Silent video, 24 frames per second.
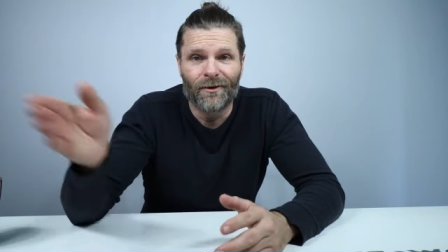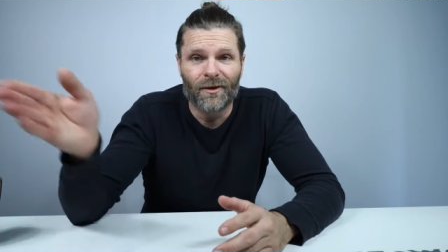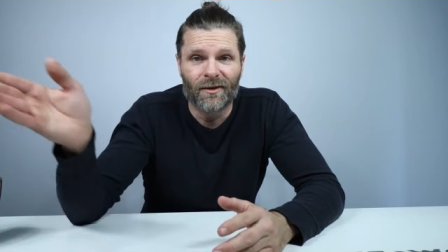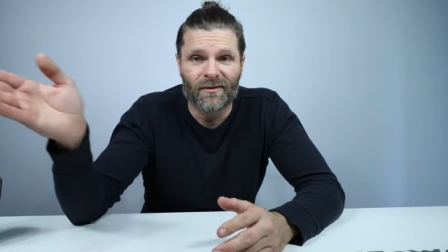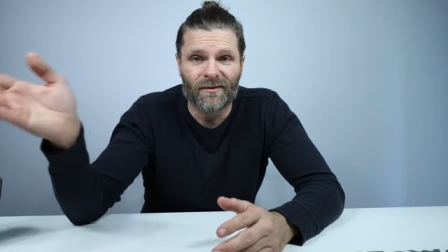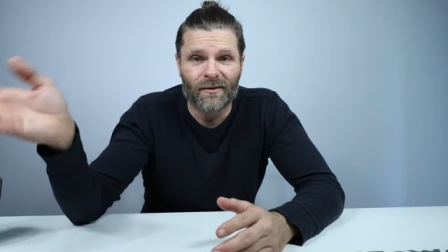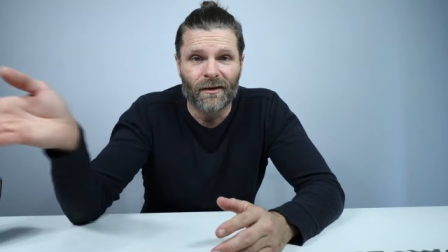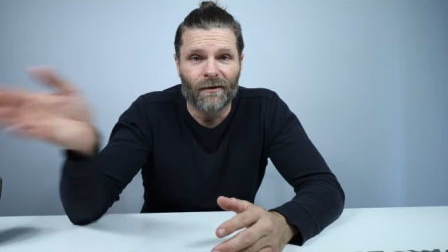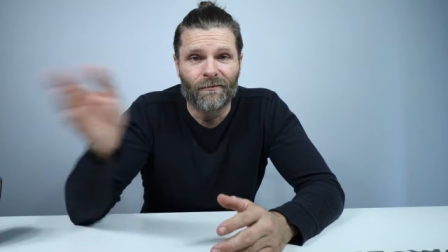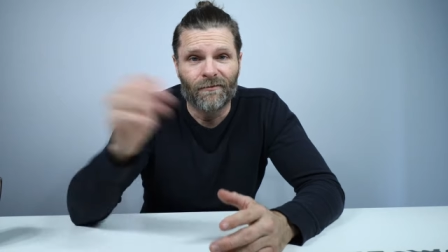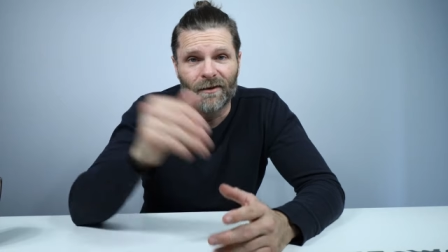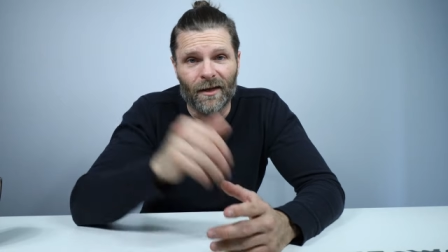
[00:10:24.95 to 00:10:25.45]
the
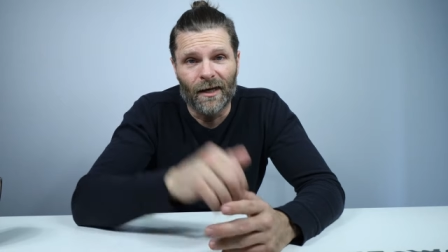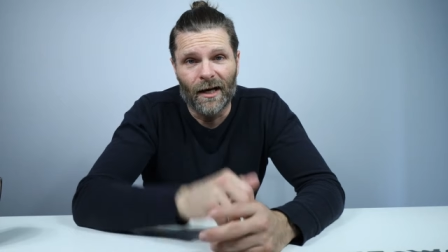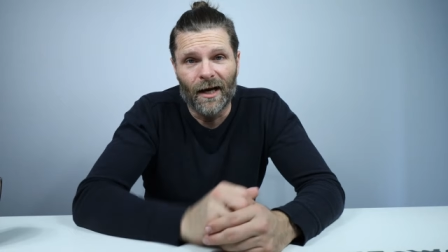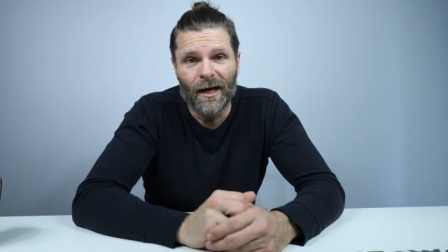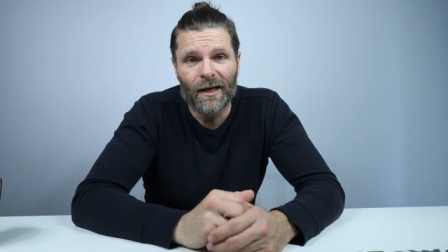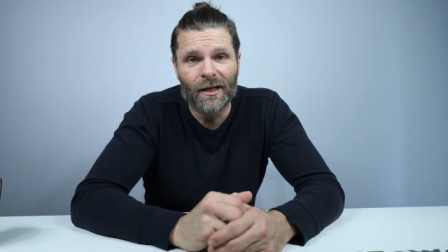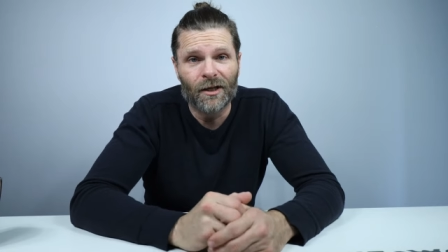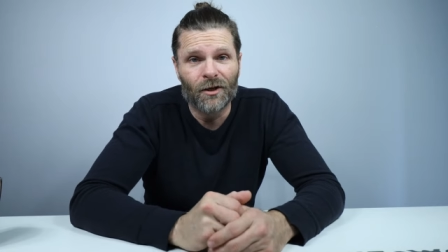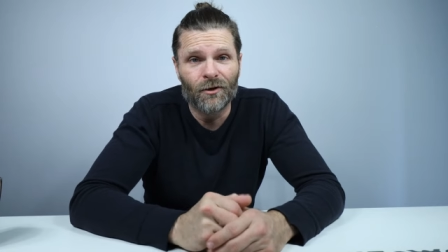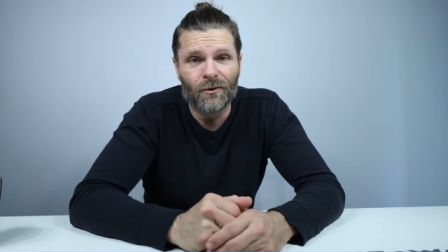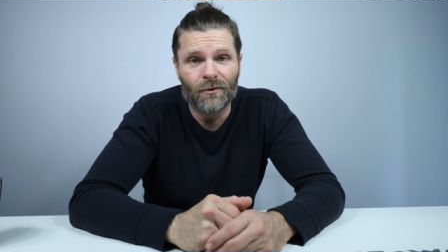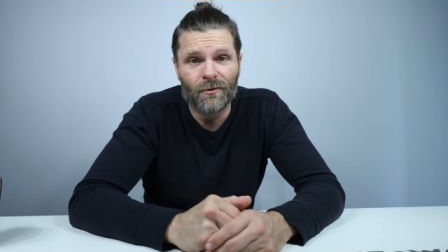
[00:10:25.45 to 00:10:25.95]
stuff that I
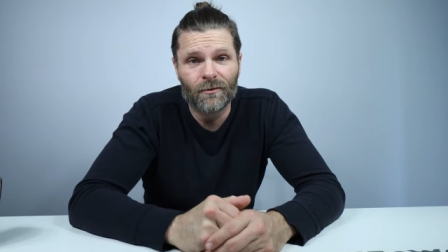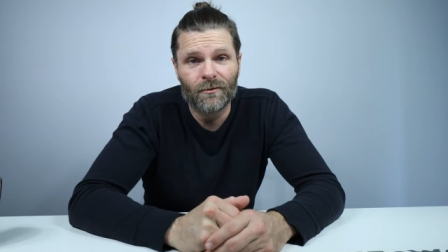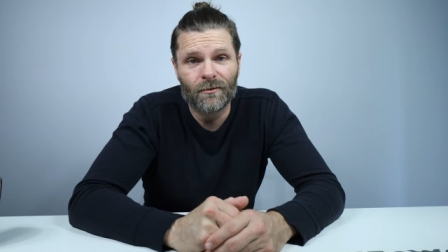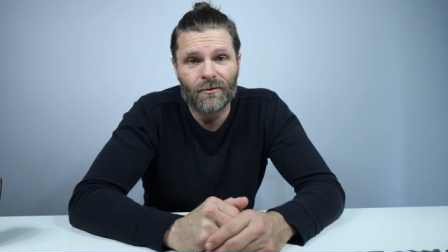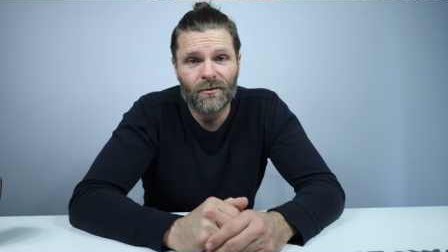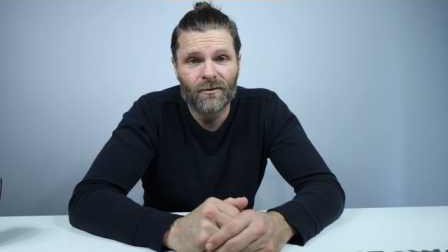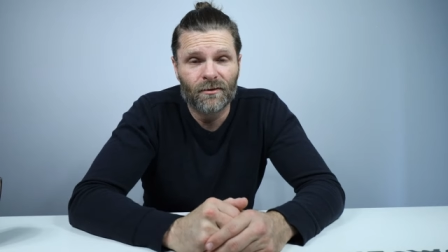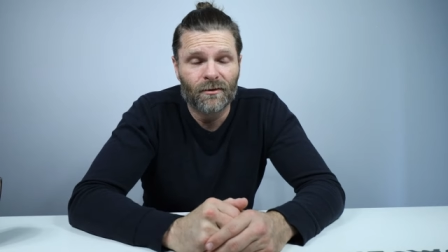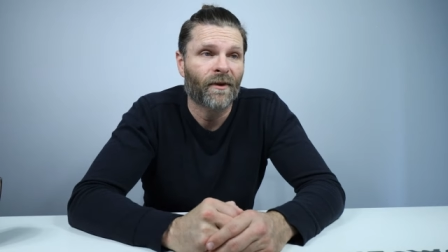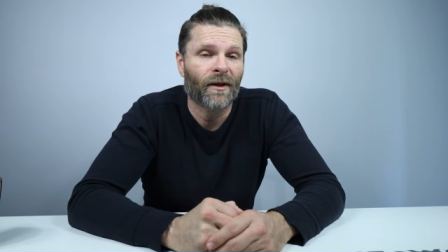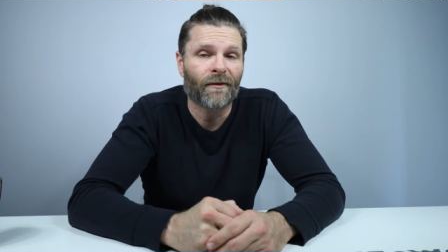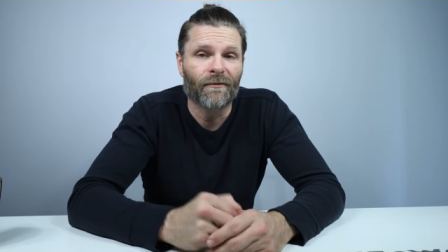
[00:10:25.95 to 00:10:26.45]

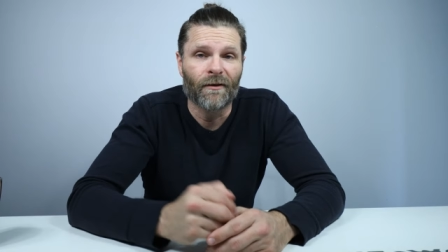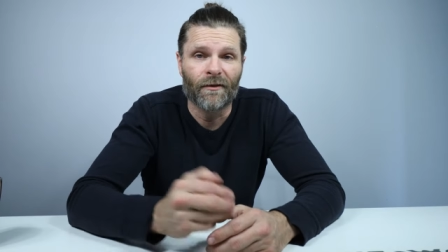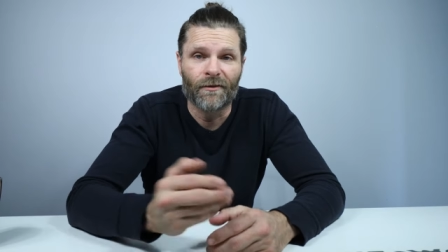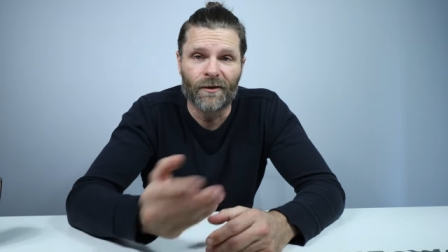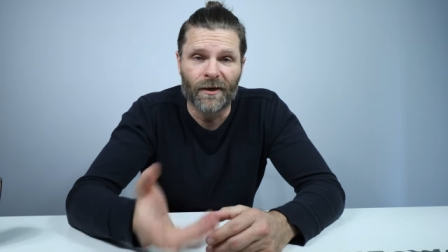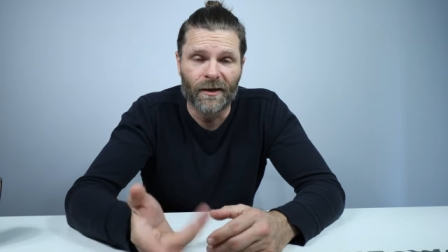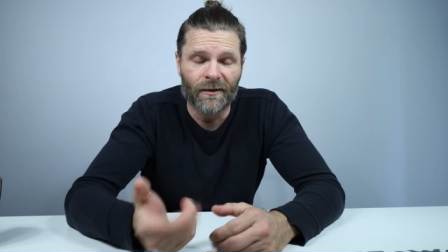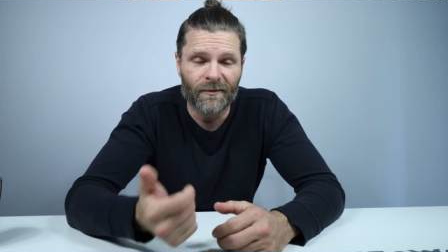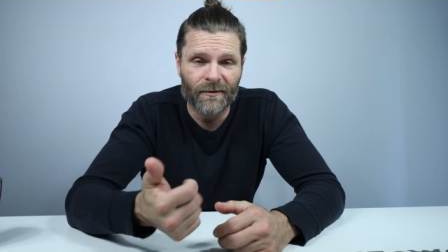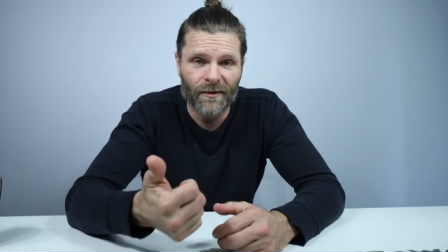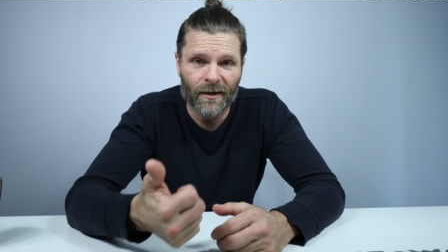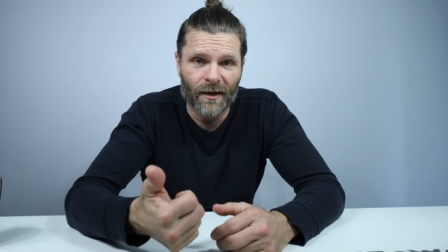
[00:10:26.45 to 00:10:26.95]
use, the
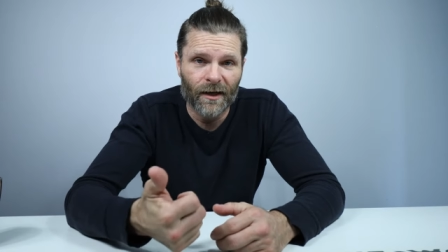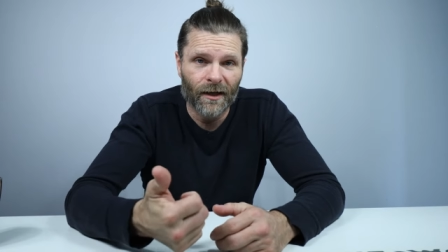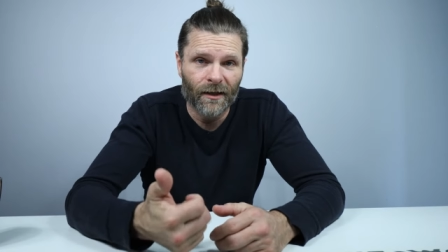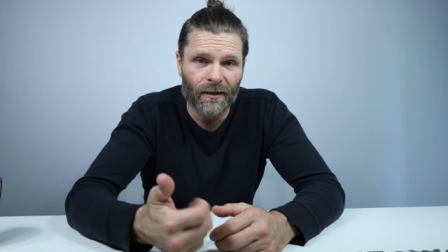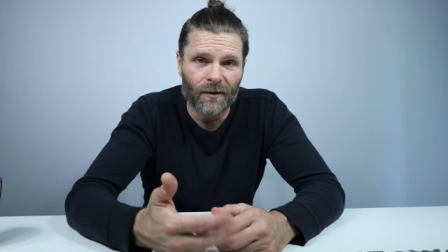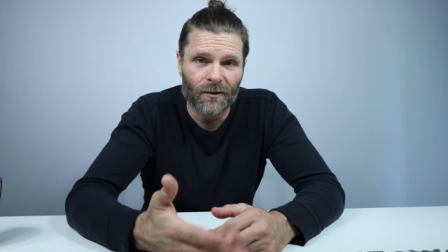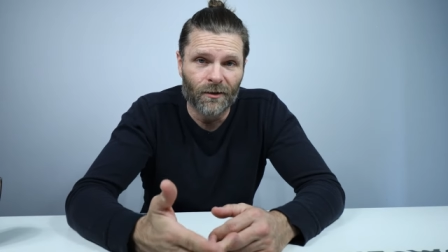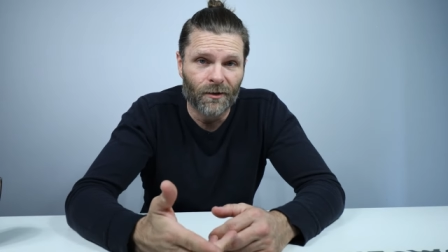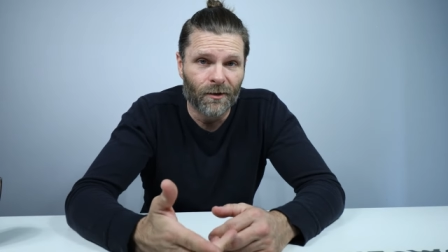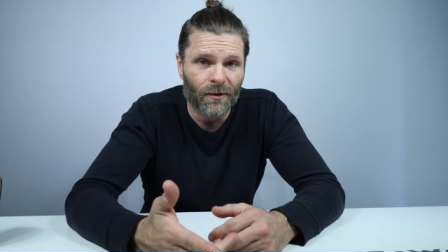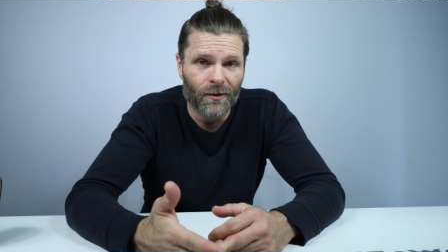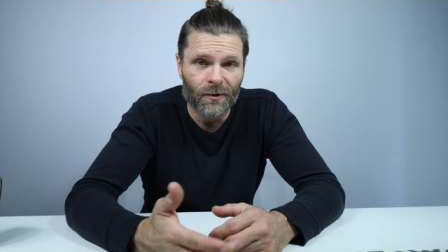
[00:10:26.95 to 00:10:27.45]
things that I
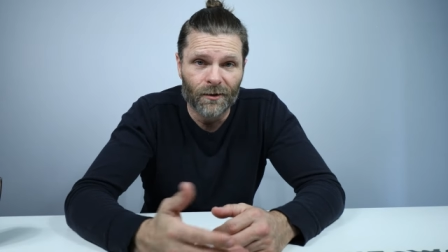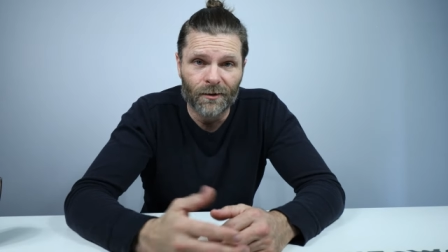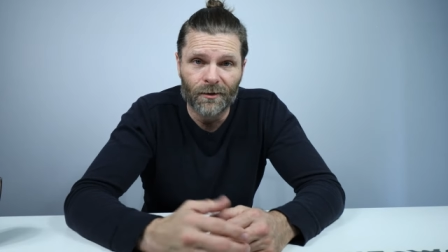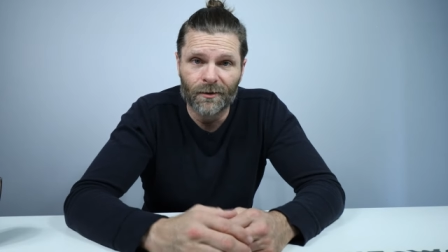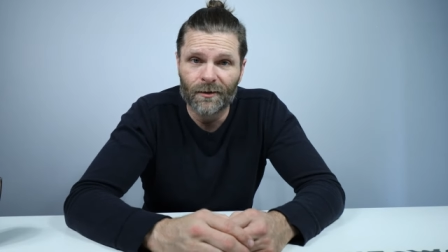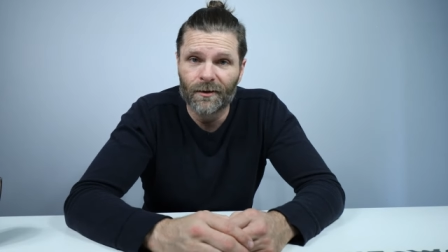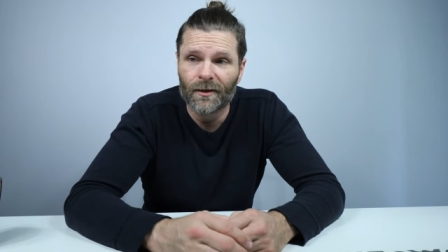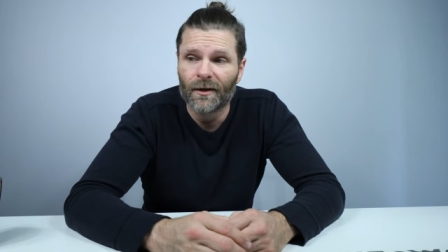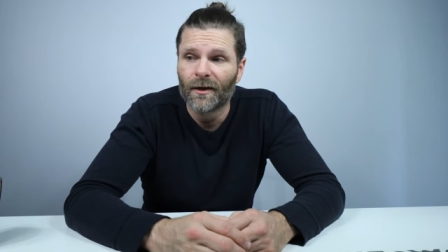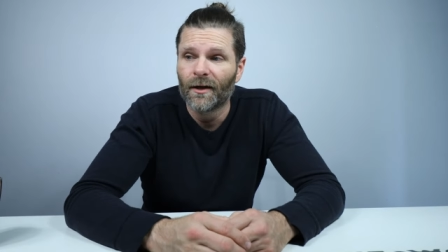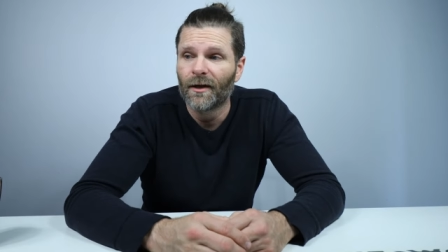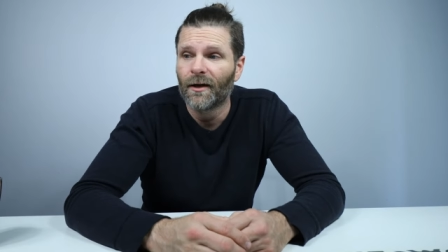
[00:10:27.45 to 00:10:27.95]

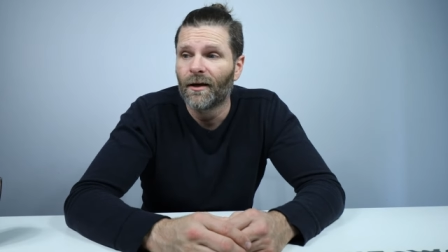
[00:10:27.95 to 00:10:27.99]
learned,